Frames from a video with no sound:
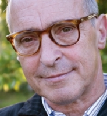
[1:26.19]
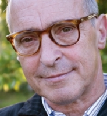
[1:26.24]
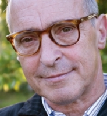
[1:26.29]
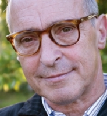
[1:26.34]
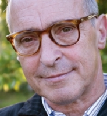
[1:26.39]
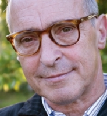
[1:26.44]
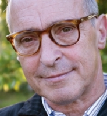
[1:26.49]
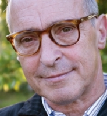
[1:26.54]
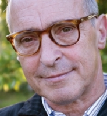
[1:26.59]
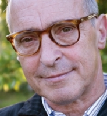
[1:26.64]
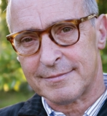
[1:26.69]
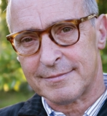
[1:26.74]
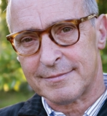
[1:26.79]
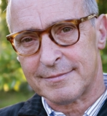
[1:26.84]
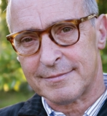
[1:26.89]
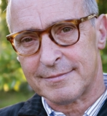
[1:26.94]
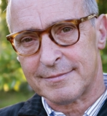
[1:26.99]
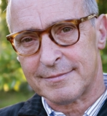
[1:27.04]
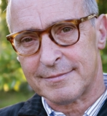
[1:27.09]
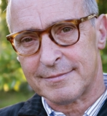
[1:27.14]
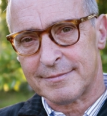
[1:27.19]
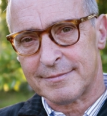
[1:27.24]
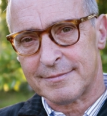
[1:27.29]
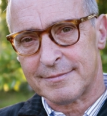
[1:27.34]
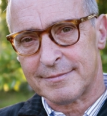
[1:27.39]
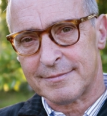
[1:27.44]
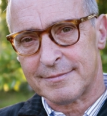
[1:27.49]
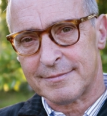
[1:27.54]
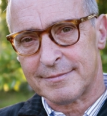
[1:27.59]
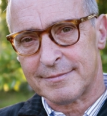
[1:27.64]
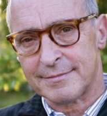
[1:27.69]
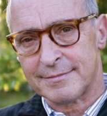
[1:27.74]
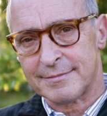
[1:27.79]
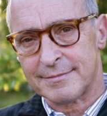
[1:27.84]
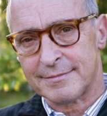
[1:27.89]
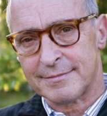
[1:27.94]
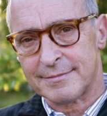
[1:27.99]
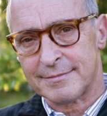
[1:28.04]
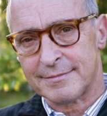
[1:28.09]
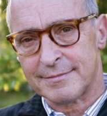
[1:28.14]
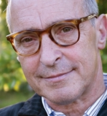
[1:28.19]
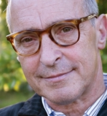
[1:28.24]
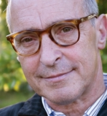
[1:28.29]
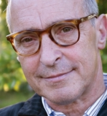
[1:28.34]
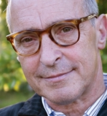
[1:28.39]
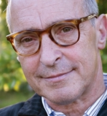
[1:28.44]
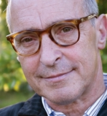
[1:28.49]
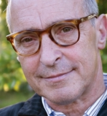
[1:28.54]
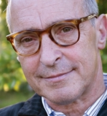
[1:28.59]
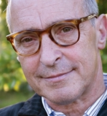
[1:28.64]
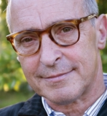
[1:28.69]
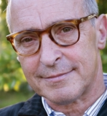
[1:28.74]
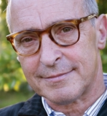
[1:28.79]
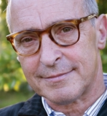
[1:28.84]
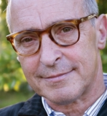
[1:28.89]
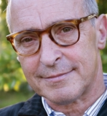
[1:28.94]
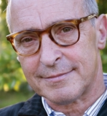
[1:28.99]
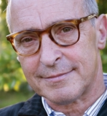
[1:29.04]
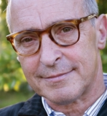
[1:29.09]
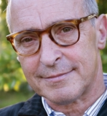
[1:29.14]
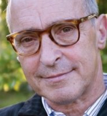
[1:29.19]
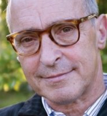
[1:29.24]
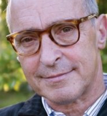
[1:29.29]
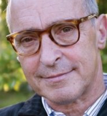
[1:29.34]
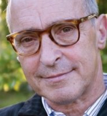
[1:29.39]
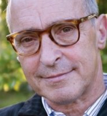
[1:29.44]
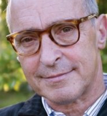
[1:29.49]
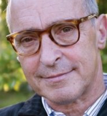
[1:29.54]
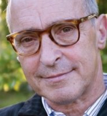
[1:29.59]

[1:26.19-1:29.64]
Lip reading: This is a still picture; no speech is visible.